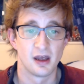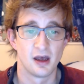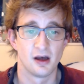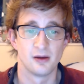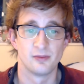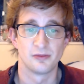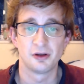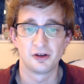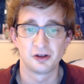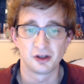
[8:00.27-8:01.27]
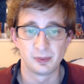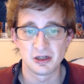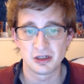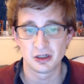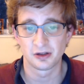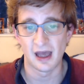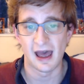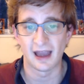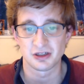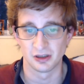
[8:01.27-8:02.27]
to the suspicious
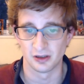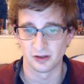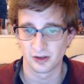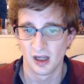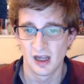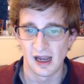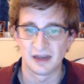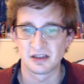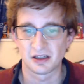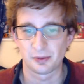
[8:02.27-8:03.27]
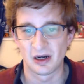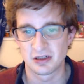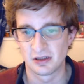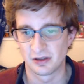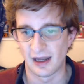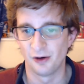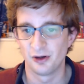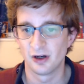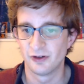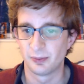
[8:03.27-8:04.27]
actions and the expressions that
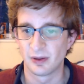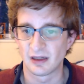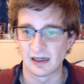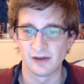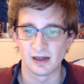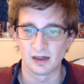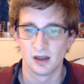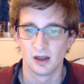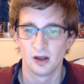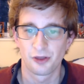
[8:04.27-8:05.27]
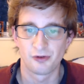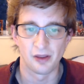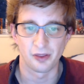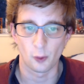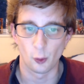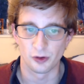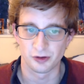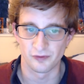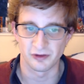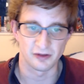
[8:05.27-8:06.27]
Heldon has been giving throughout the course
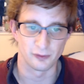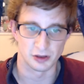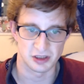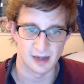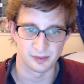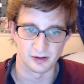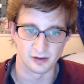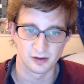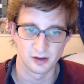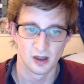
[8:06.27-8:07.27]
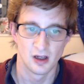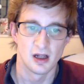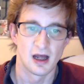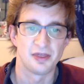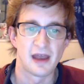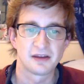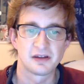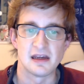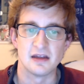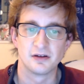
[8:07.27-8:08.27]
of these 4 chapters. And that
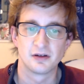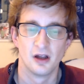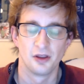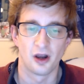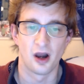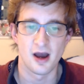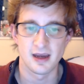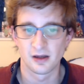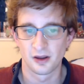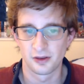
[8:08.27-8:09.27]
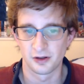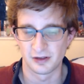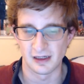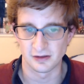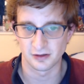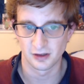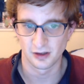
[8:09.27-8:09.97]
is the line that states